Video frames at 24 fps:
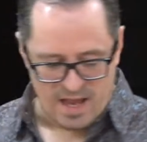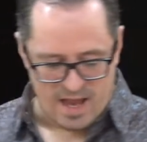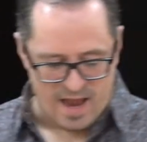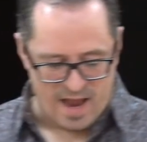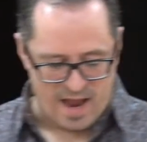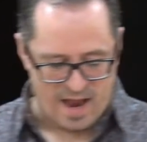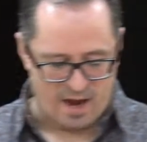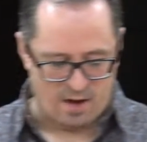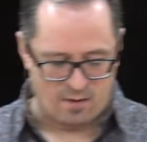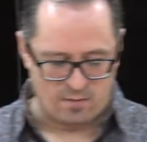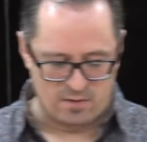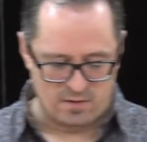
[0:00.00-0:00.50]

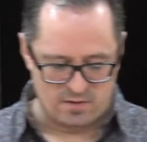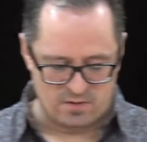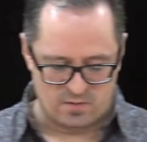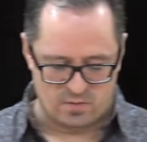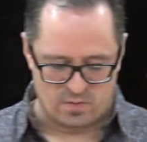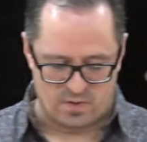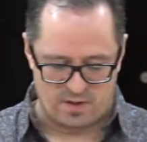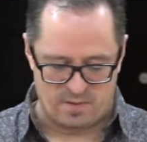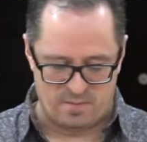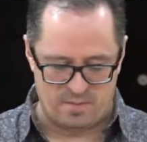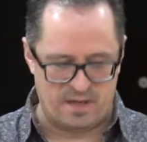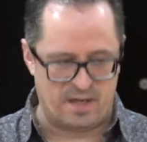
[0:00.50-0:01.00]
how does
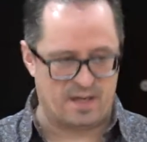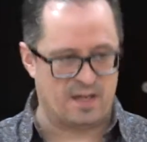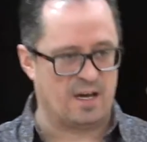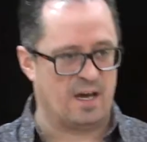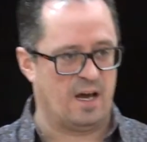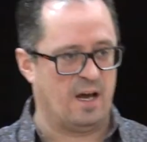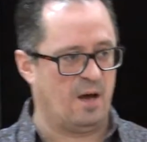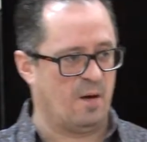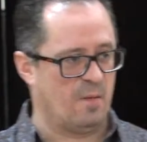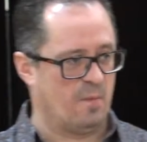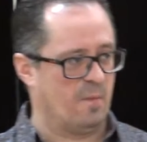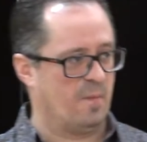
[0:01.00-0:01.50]
one
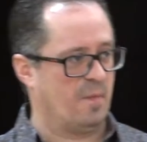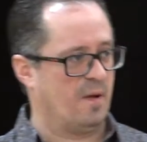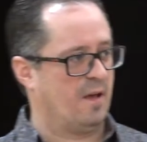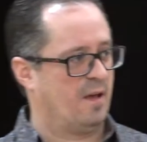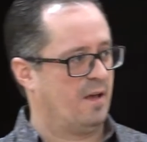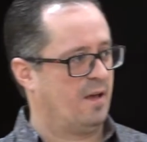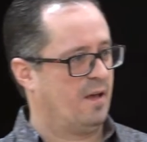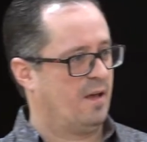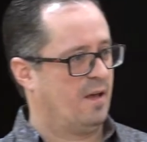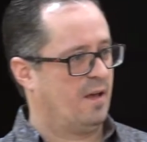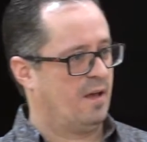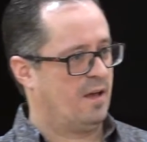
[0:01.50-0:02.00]
become
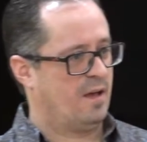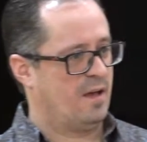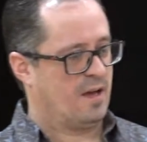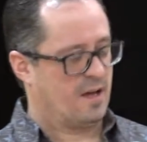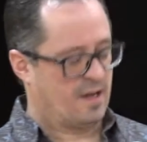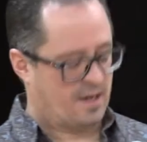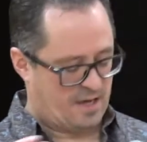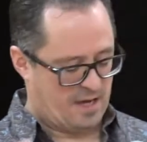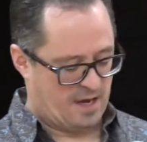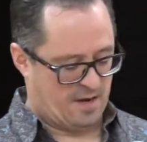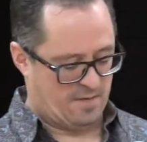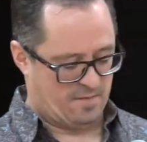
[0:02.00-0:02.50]

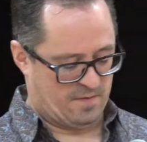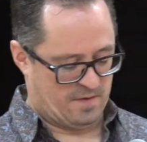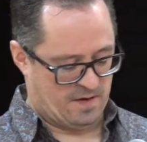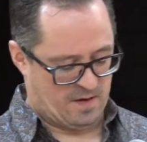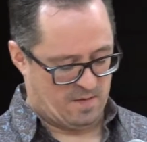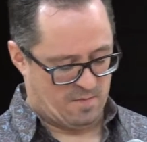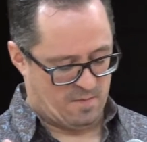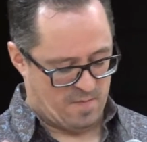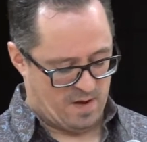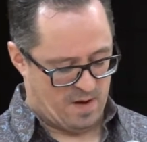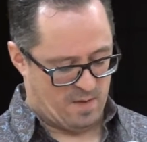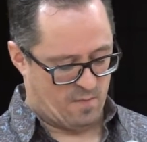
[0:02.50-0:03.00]
a
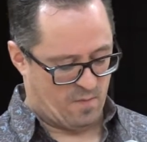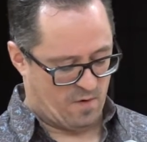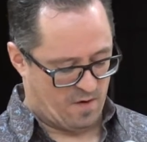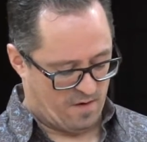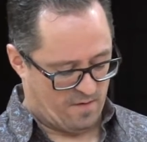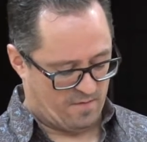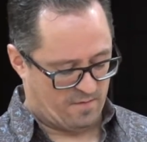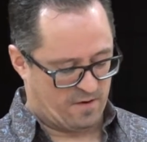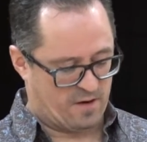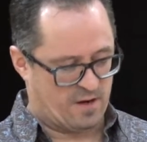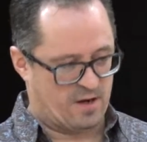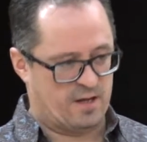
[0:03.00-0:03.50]
covenant member
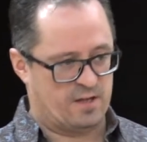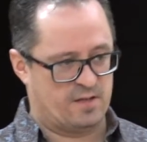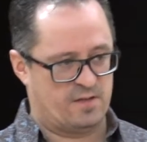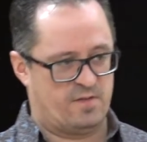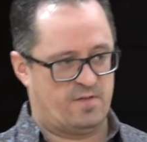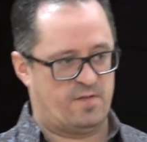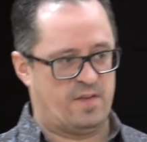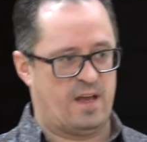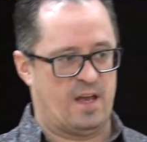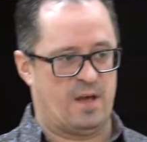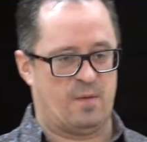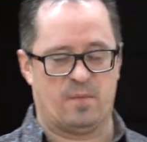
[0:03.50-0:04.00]
of God's
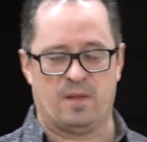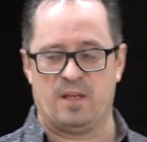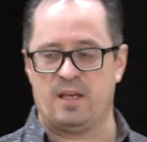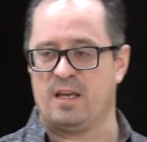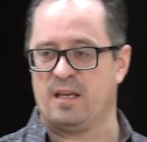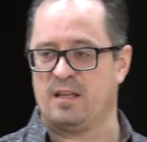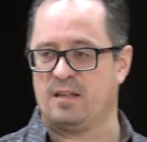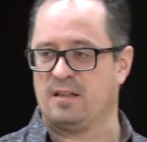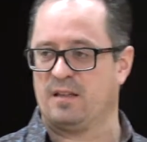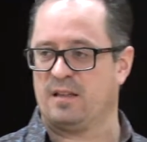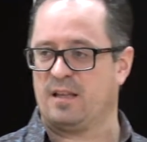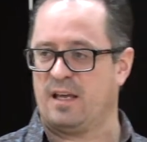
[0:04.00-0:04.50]
family
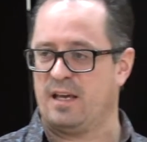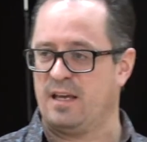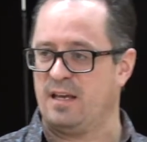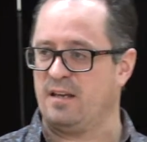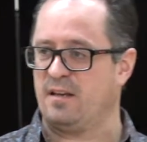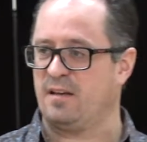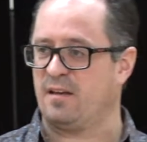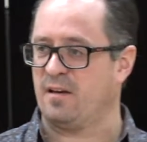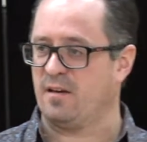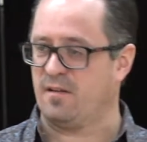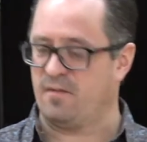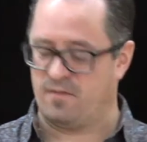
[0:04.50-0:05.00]
in
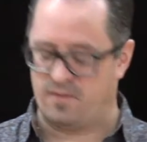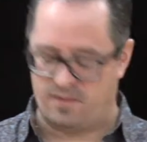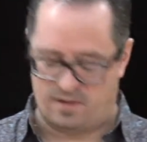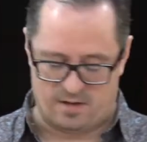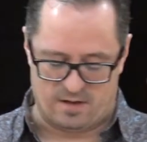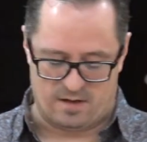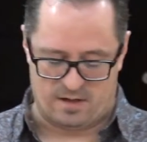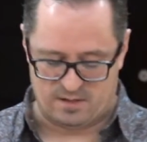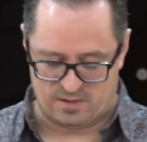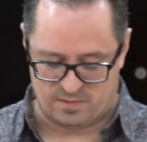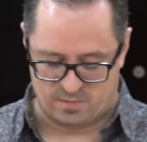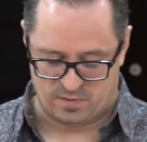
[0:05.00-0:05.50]
light of the
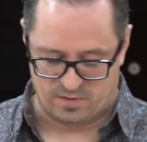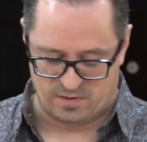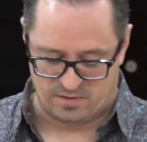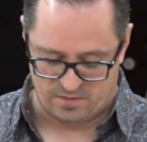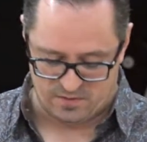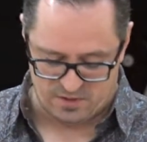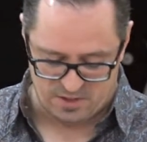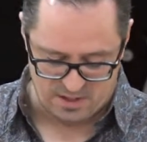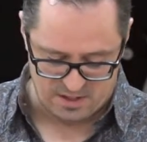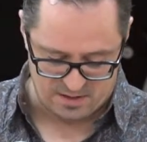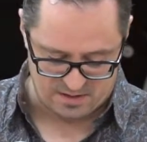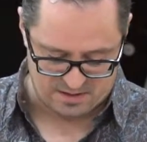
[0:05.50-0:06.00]
gospel of
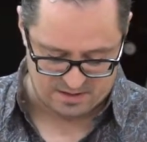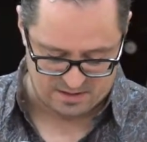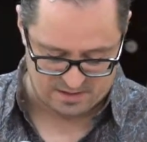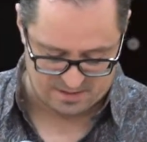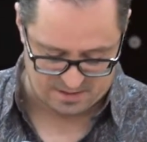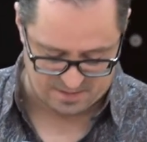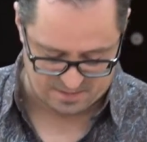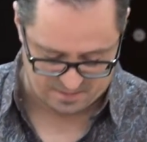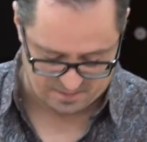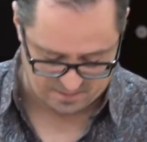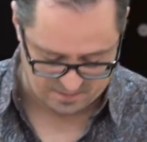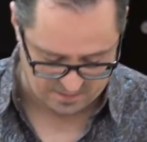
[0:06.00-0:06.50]

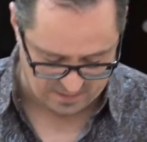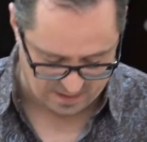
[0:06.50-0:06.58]
Jesus?